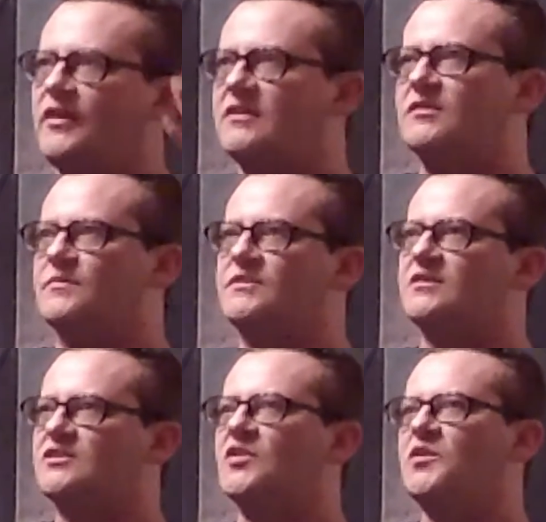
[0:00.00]
victims,
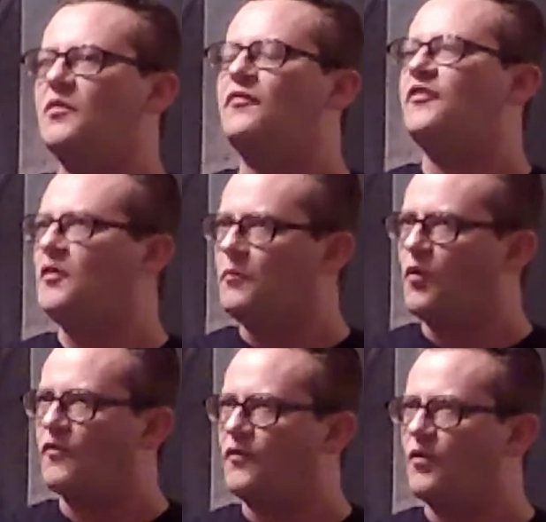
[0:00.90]
so you will feel
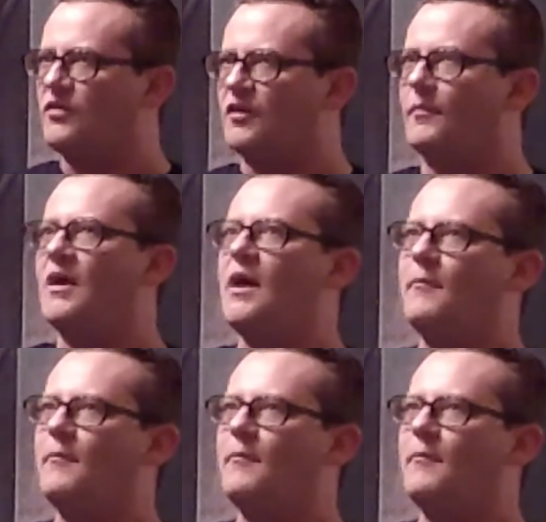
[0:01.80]
more for them.